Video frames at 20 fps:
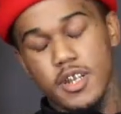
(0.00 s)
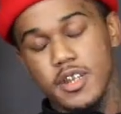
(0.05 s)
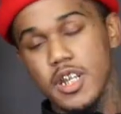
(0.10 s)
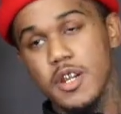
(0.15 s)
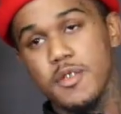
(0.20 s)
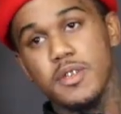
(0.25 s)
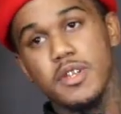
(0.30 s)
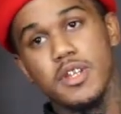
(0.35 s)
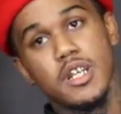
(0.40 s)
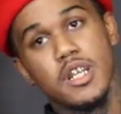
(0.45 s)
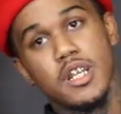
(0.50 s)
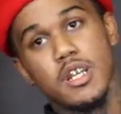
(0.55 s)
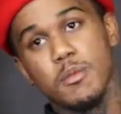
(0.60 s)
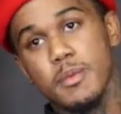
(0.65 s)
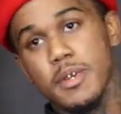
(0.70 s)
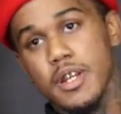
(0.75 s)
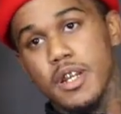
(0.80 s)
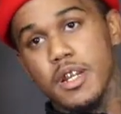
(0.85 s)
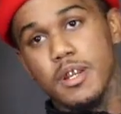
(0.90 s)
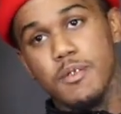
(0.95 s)
is everything,
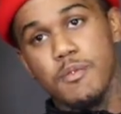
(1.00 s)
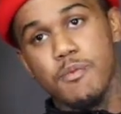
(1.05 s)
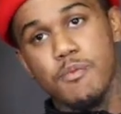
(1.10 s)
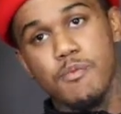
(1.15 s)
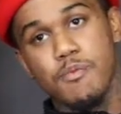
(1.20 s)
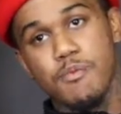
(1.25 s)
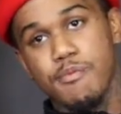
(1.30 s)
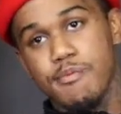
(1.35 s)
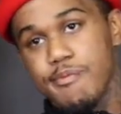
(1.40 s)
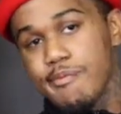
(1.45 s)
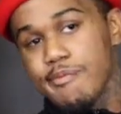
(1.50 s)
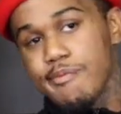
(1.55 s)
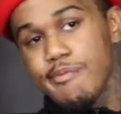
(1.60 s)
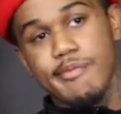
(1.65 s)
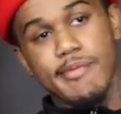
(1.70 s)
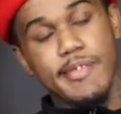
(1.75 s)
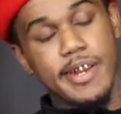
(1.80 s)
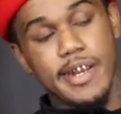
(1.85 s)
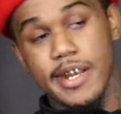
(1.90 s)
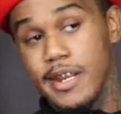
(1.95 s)
man.